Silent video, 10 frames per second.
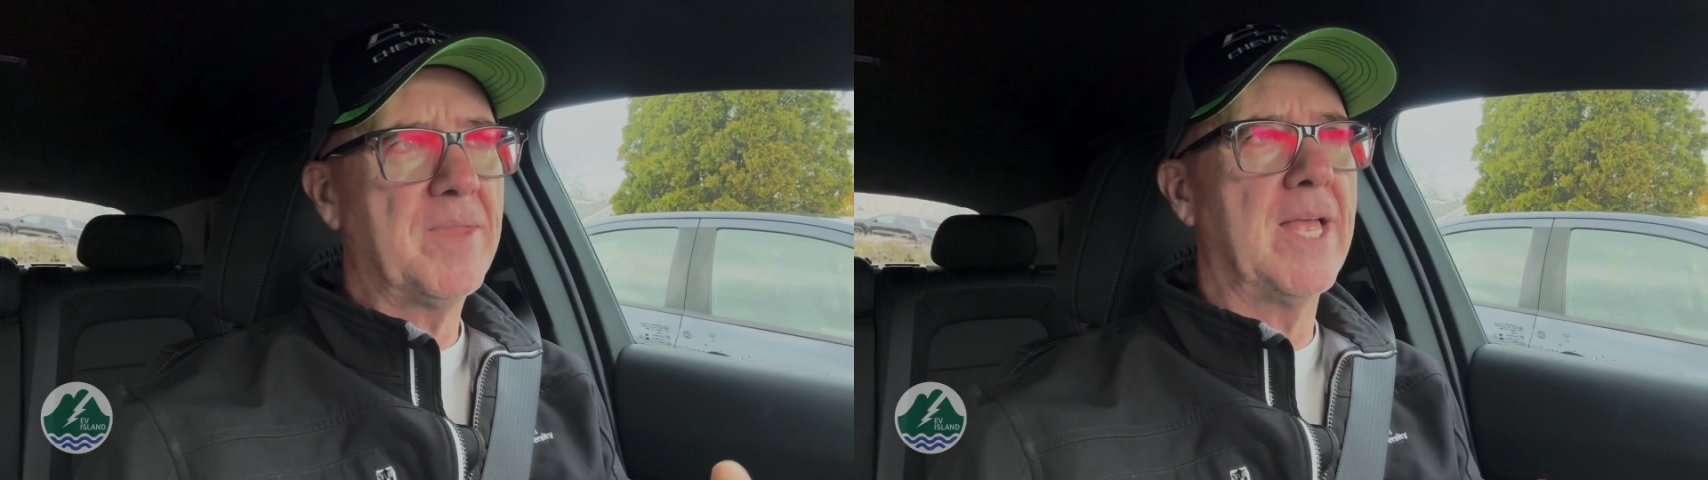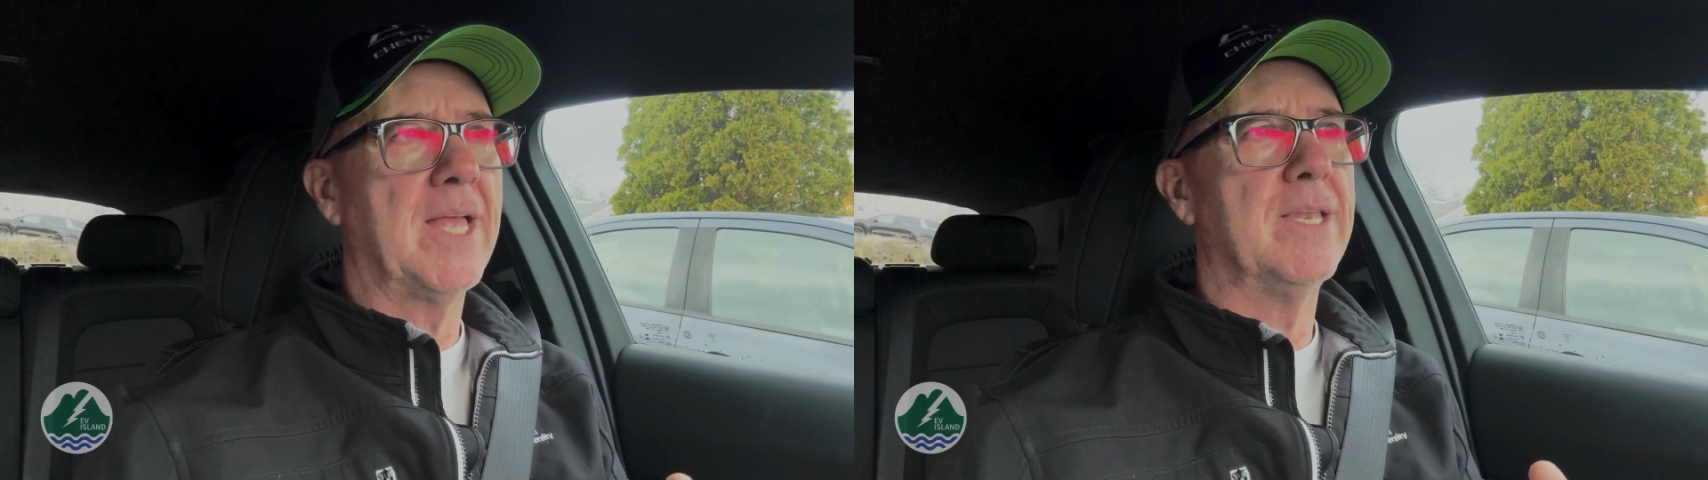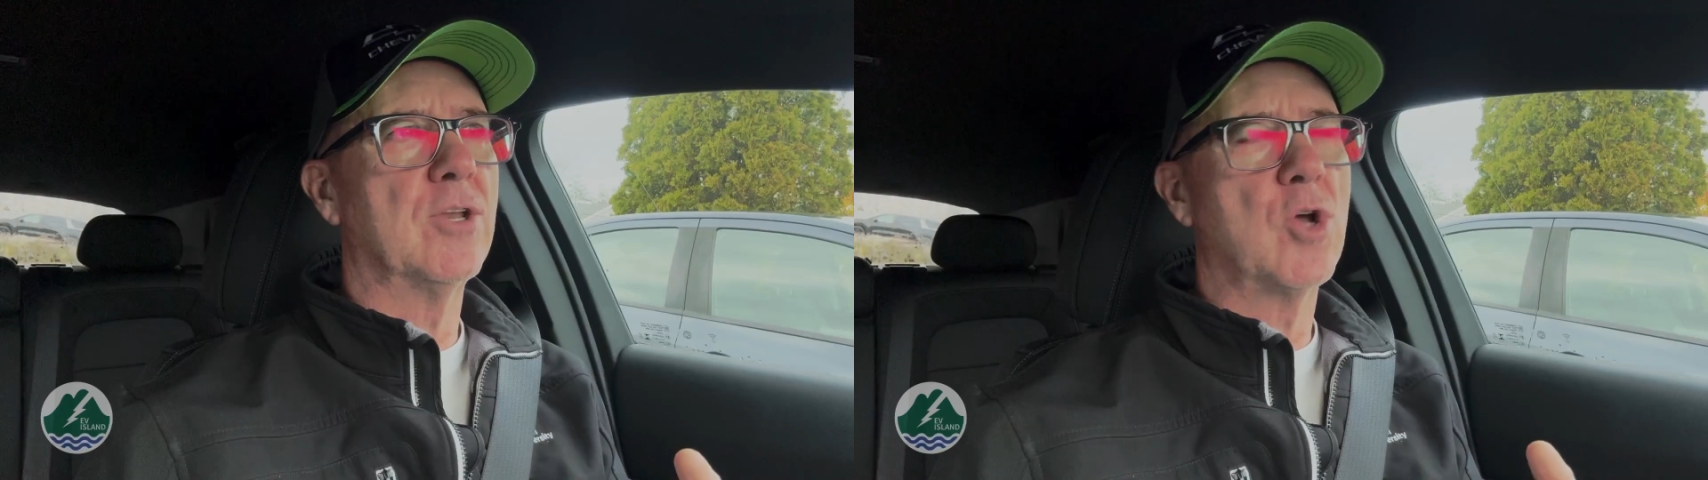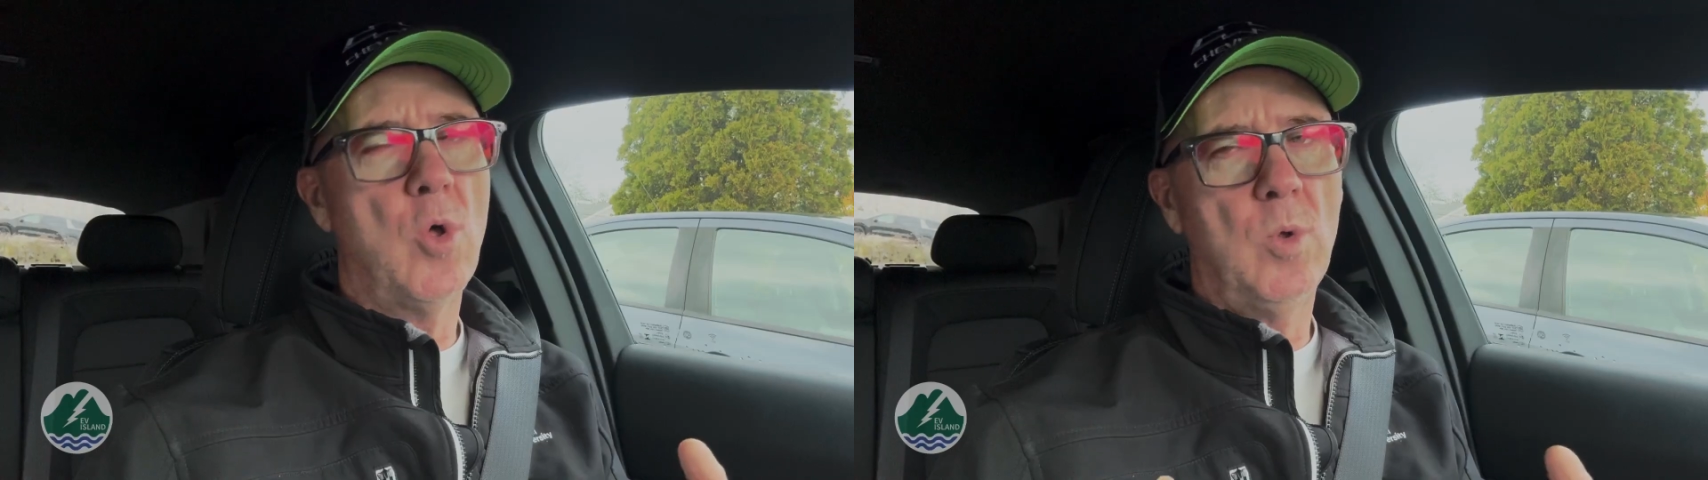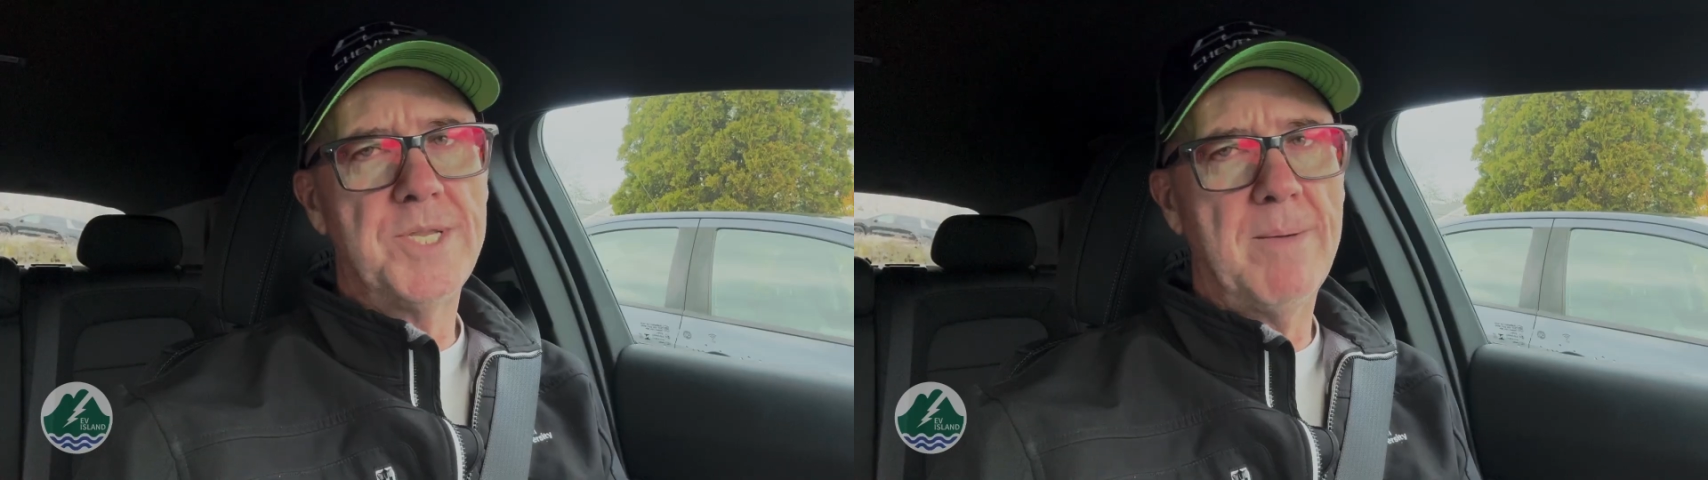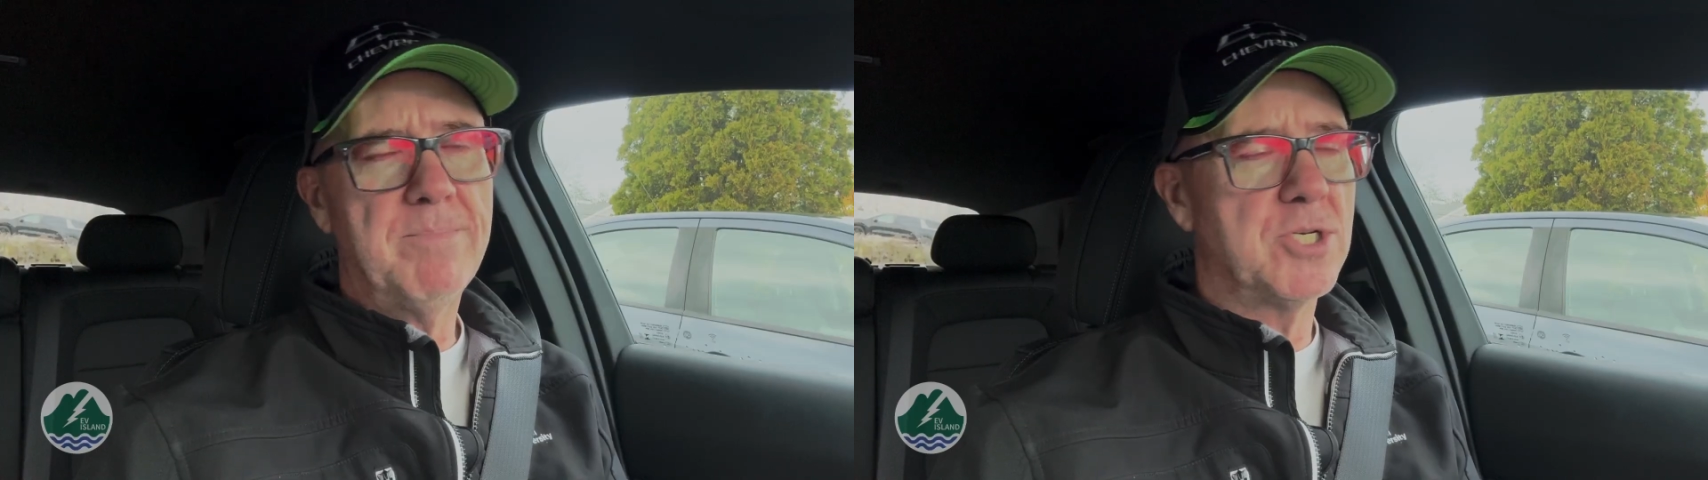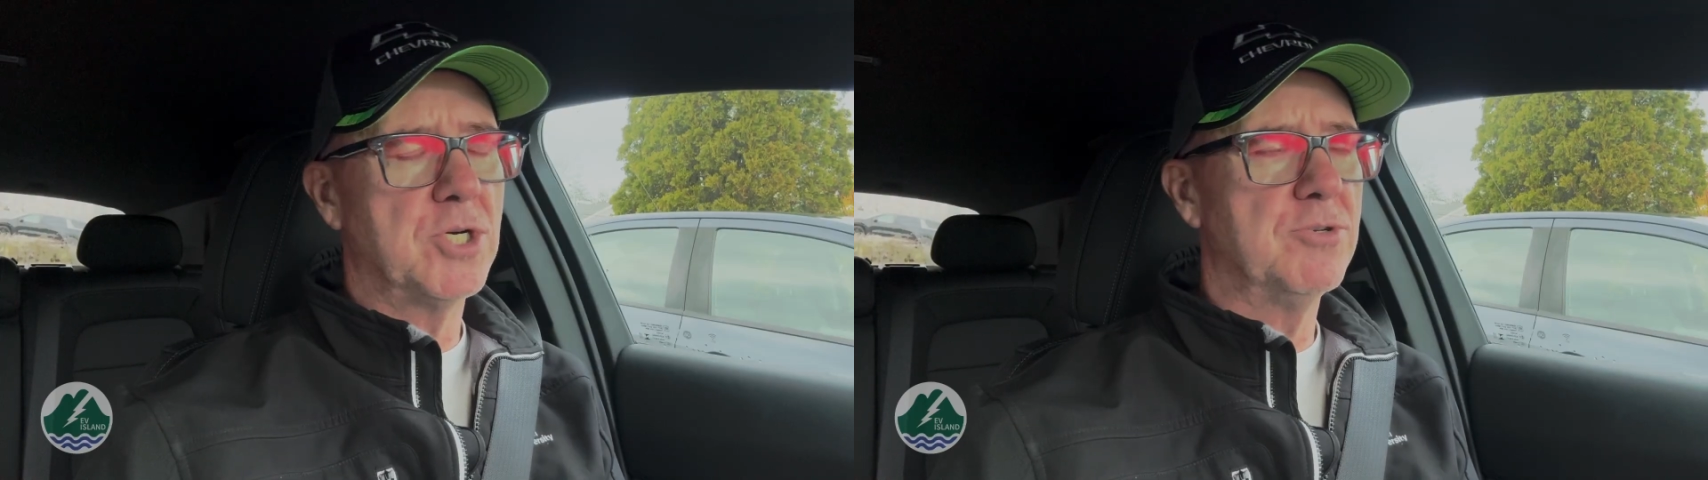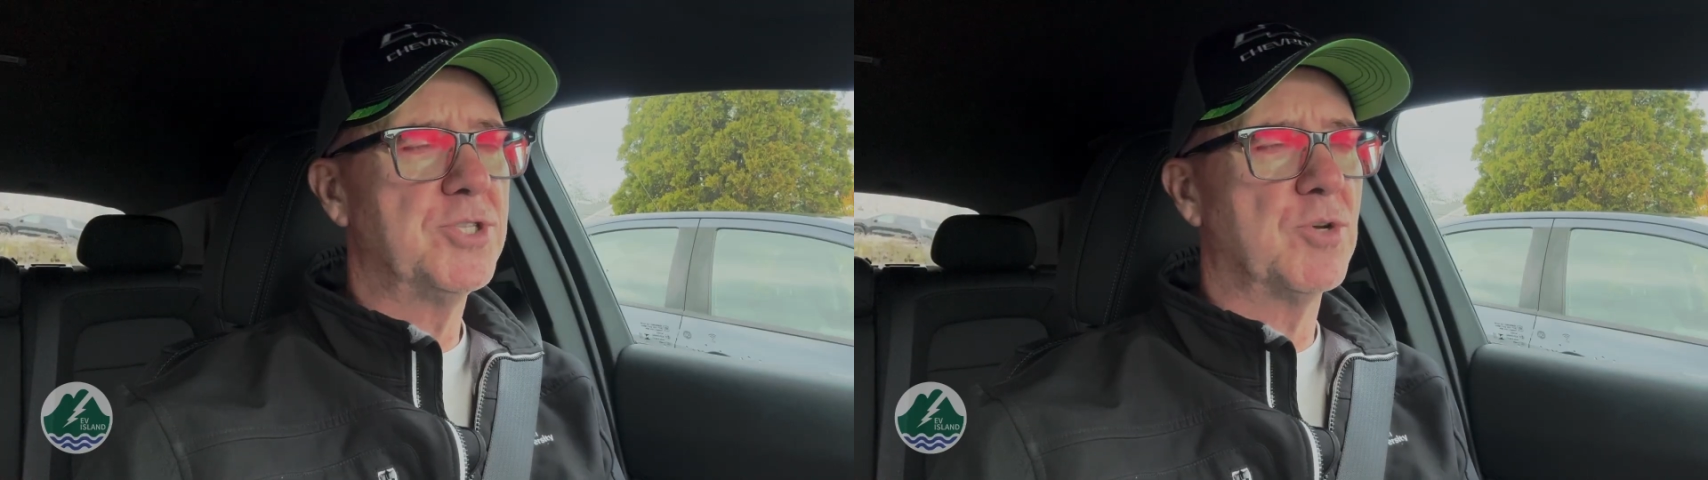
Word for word: in cold temperatures,